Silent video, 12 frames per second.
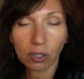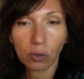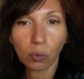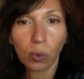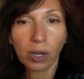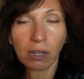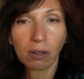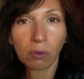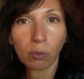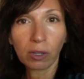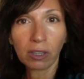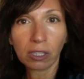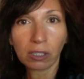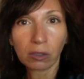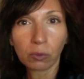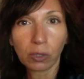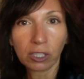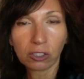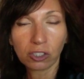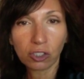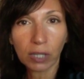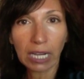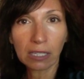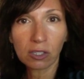when when the when the
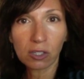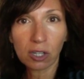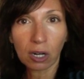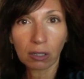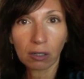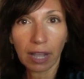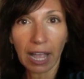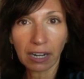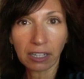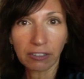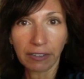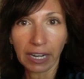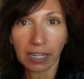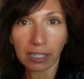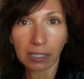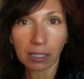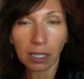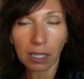strands start activating,